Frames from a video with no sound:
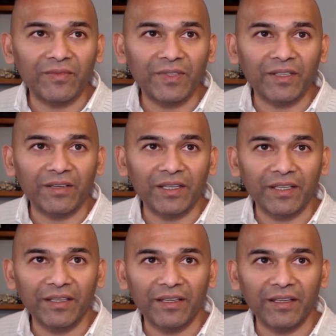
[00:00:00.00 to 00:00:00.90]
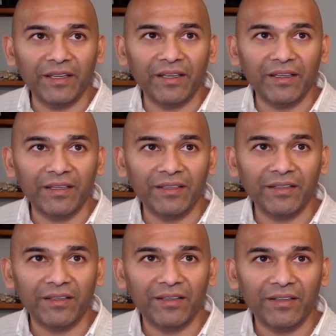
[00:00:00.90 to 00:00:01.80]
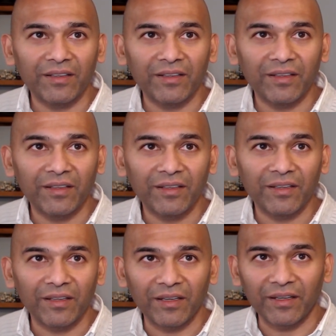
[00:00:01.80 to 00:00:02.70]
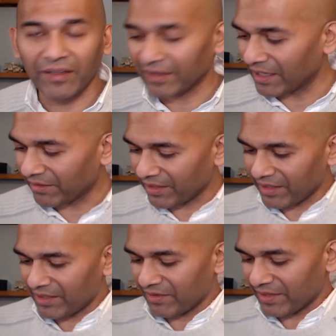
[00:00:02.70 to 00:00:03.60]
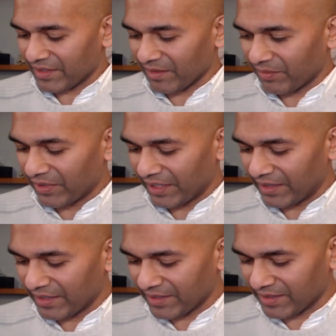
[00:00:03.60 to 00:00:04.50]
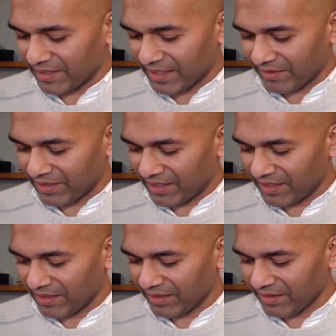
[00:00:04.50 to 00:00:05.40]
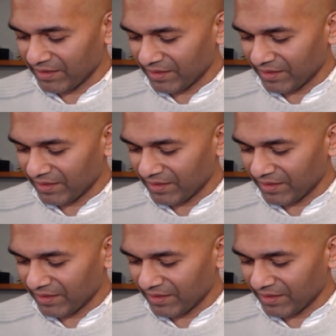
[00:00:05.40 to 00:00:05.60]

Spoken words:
Okay, and how can I do this? I'll bring this down here.